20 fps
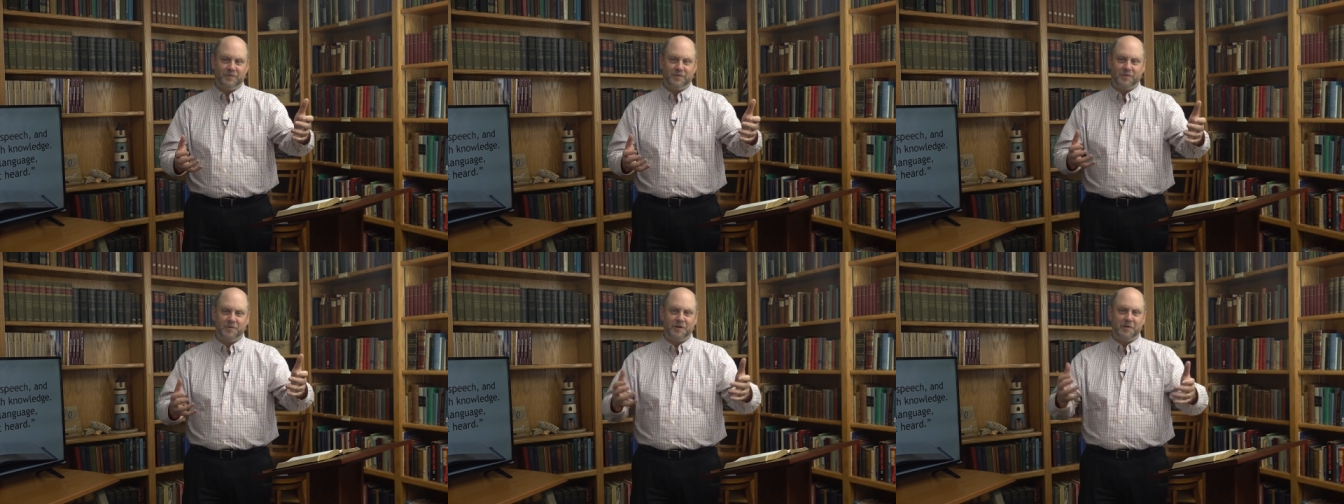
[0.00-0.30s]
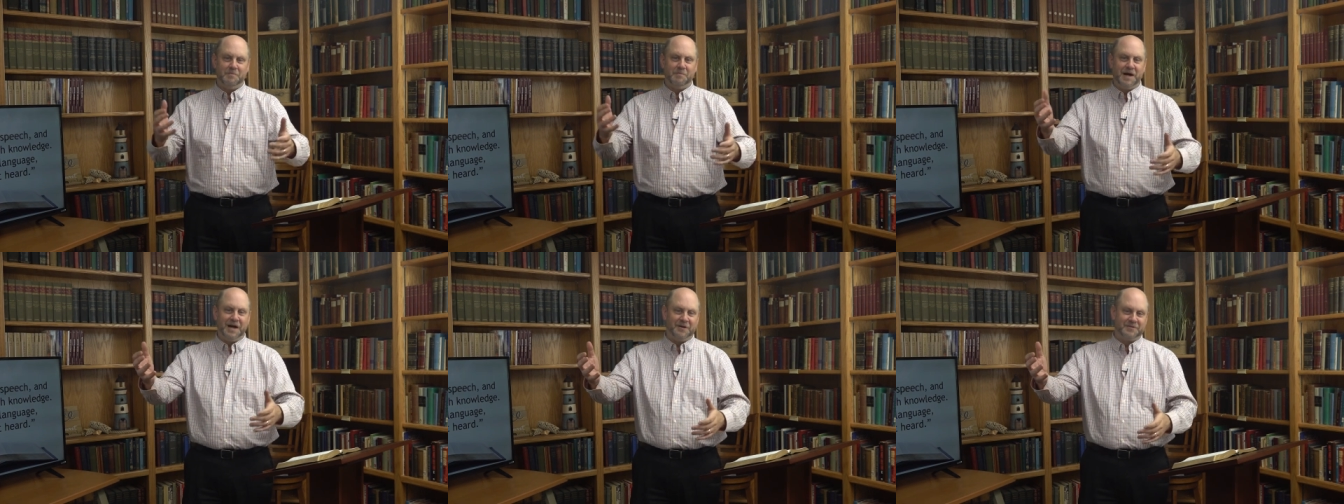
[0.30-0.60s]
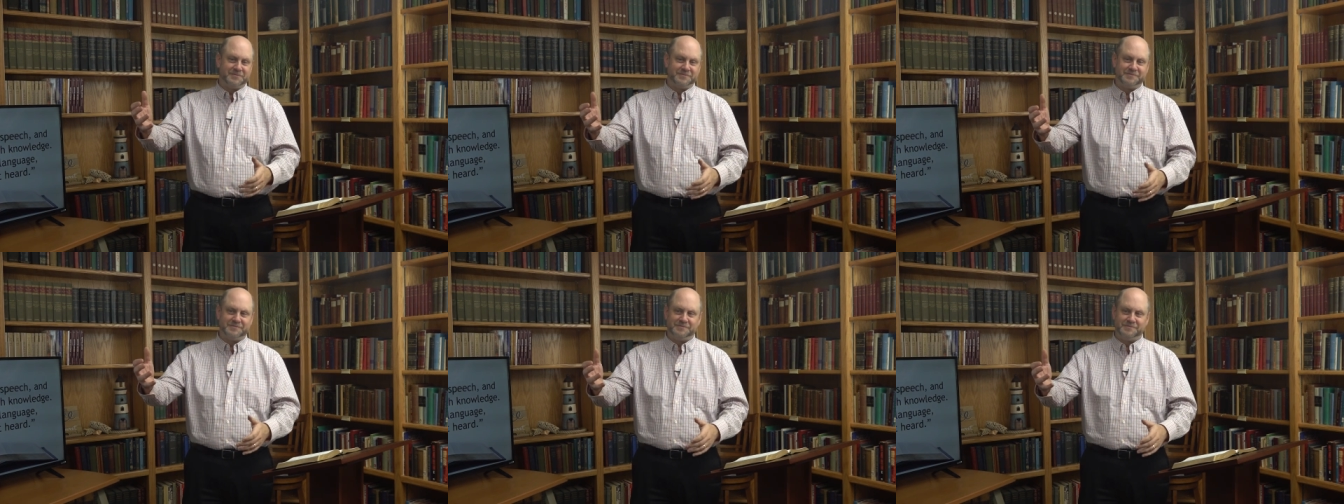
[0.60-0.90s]
or a
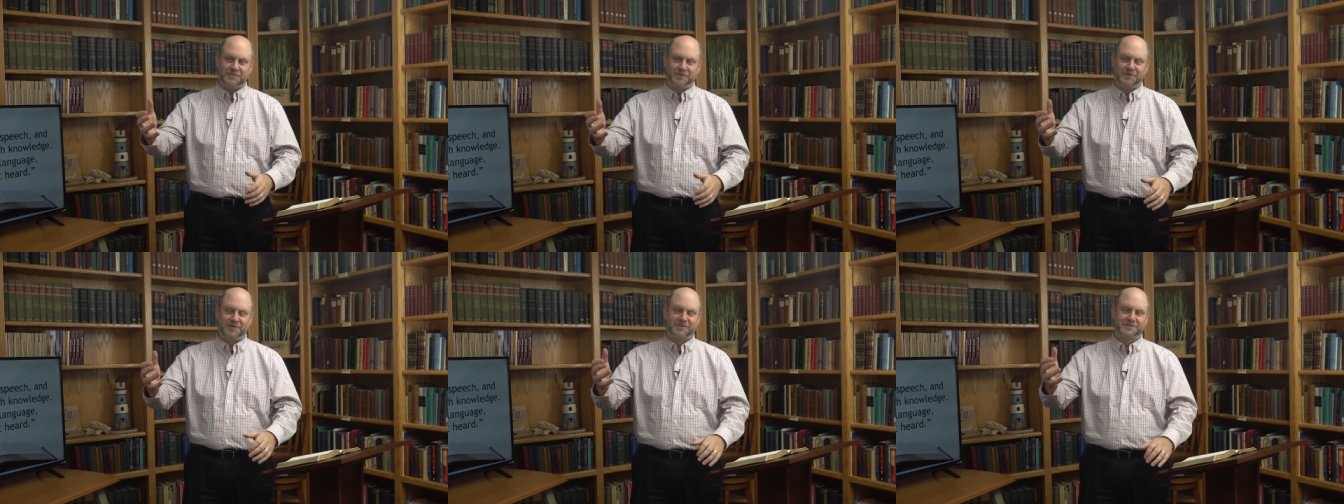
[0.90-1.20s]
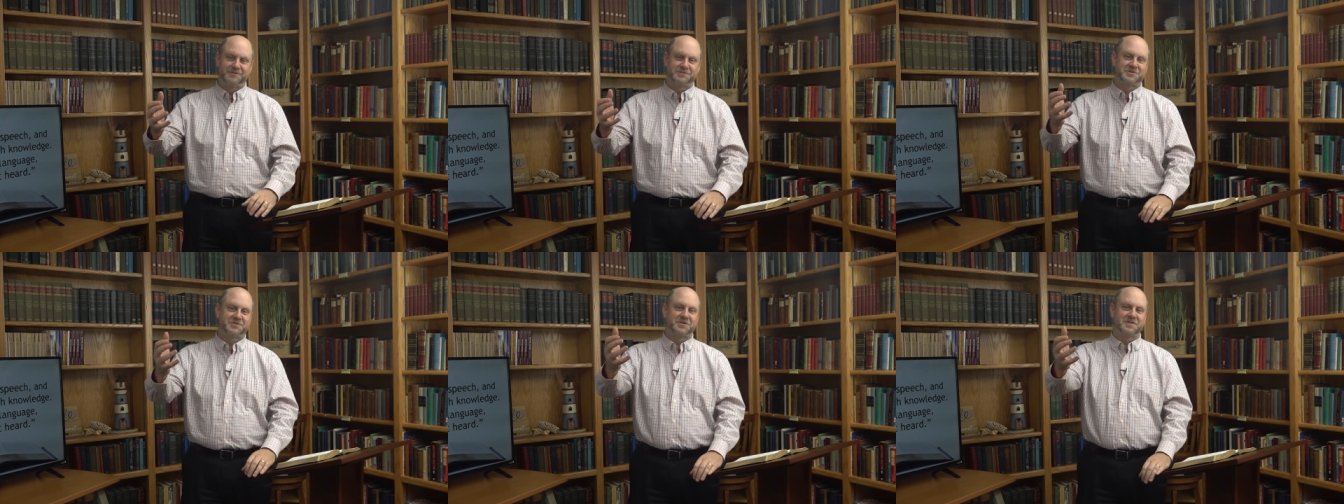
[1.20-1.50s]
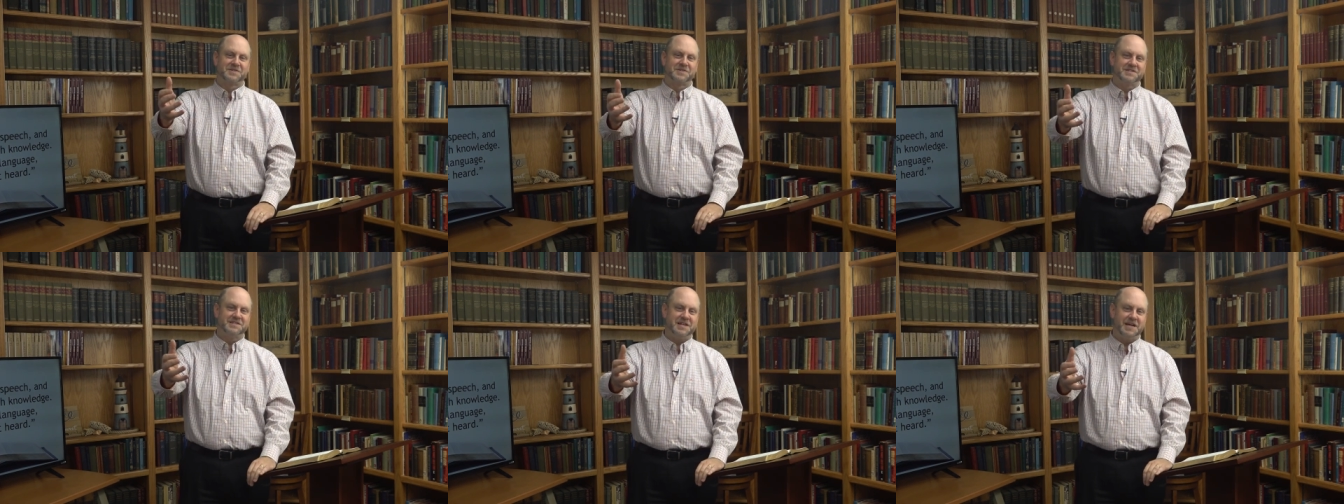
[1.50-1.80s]
mountain or
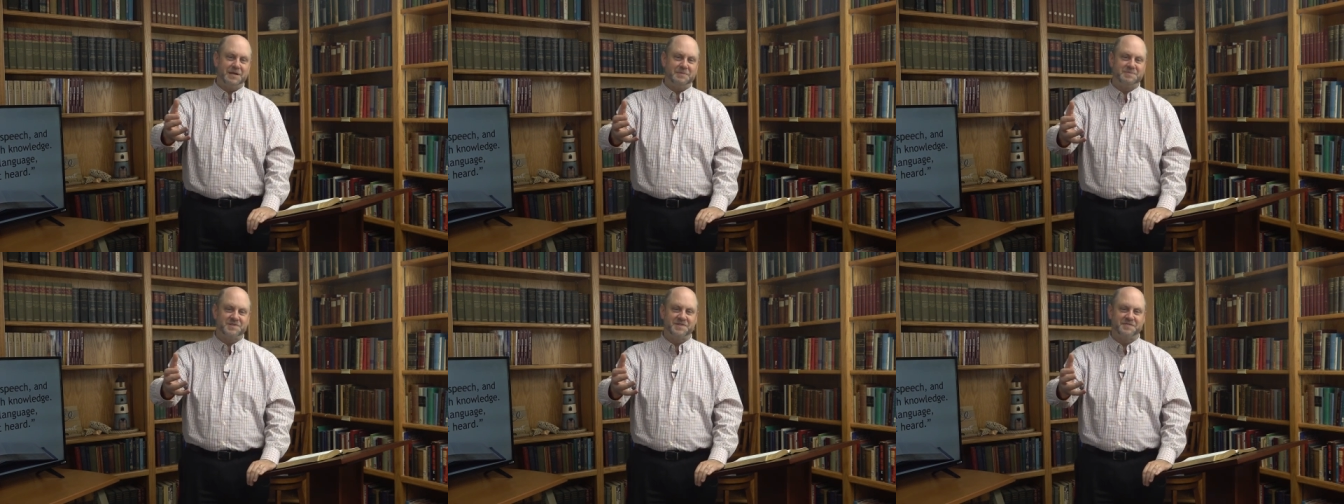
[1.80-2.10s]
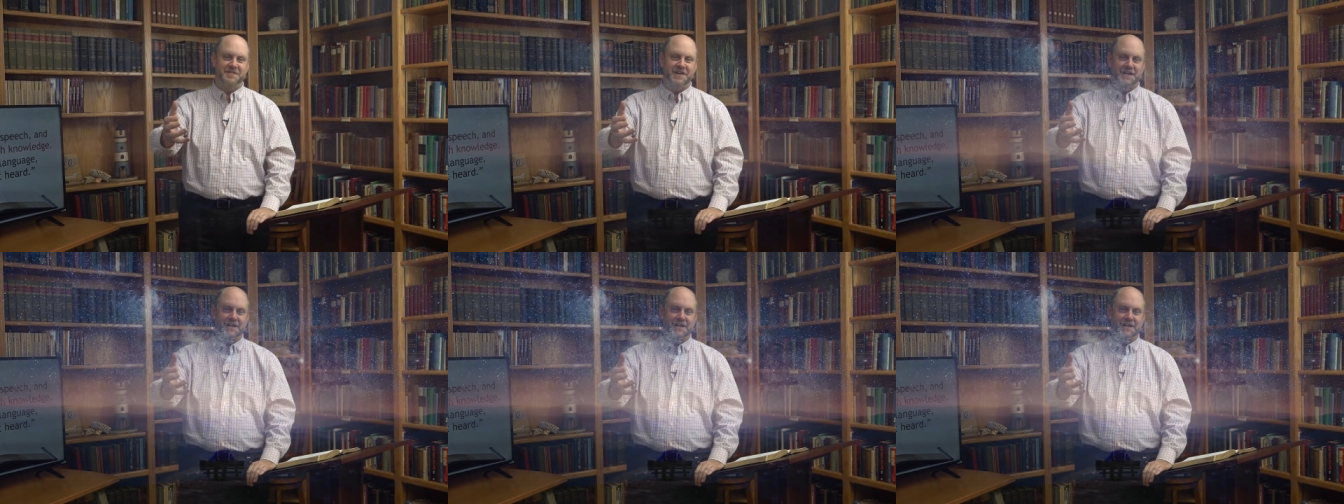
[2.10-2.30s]
certain types of